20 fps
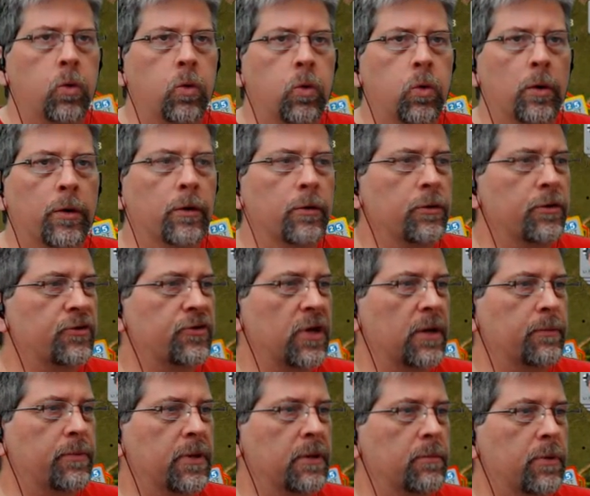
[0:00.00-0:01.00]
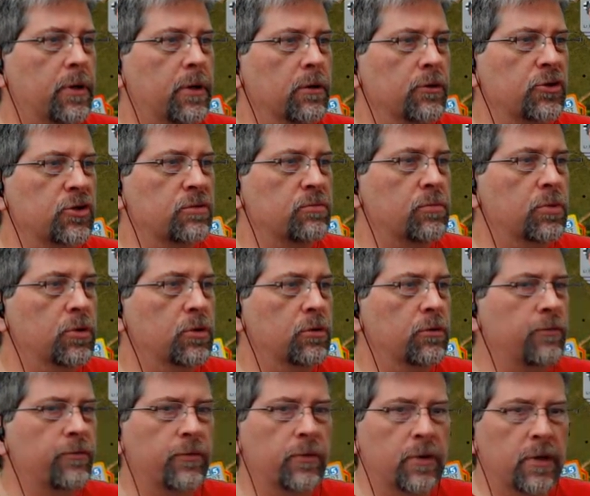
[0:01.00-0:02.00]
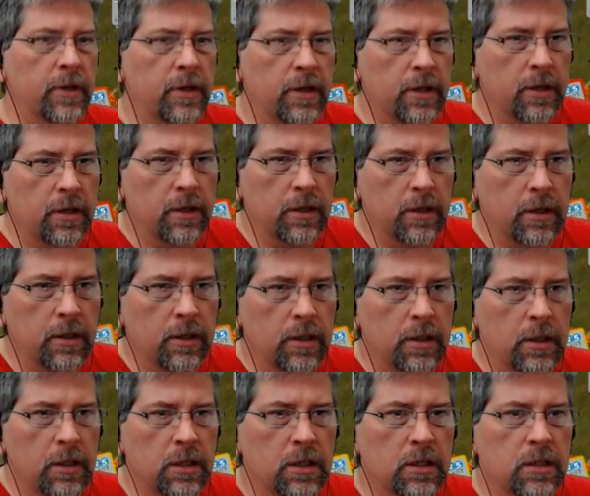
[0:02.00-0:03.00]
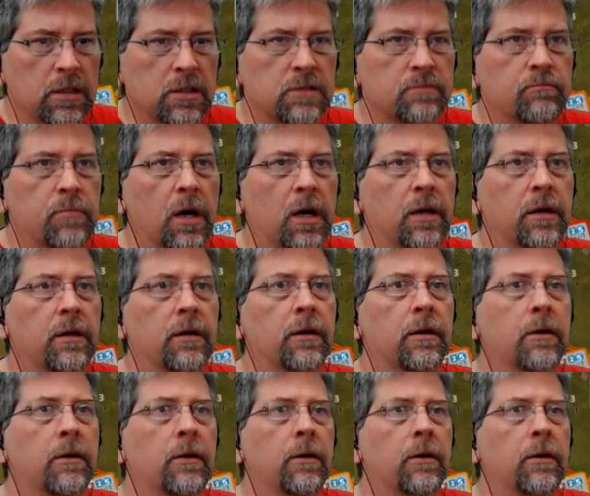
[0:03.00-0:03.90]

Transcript: he'll do the same thing, but he'll just move, and he is buttoned.